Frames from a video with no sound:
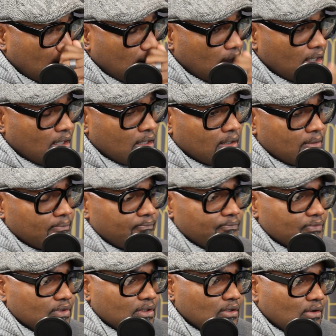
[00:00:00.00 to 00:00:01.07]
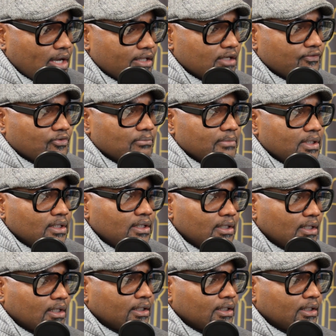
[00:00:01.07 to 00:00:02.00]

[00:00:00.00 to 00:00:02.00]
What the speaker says: I think for me,